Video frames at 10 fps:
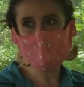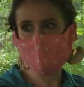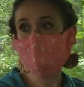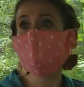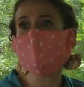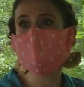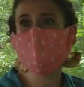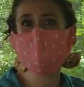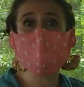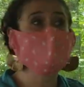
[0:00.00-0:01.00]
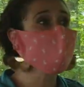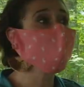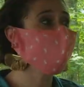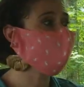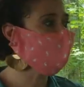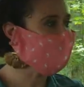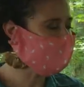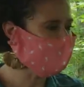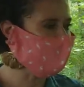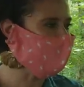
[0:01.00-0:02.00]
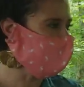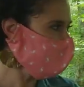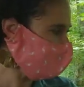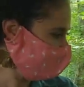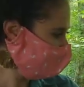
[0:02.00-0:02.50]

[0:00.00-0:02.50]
said, Maverick is a red-shouldered hawk,